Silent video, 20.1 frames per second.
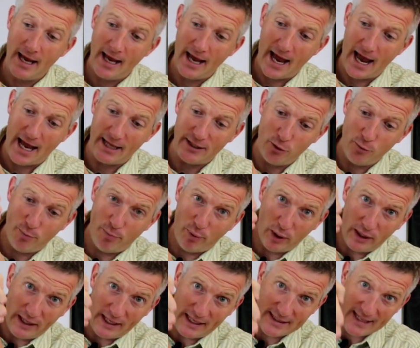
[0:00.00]
and you
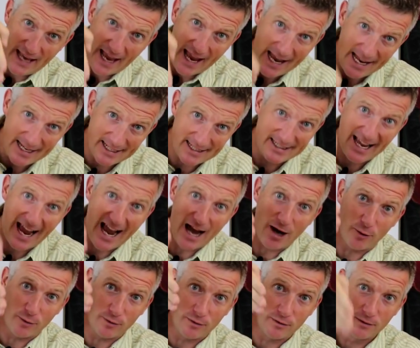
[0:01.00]
pulling its head
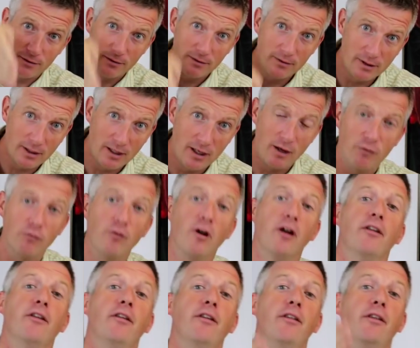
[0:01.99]
down
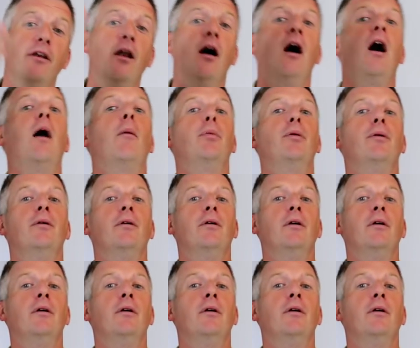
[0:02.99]
rather than up,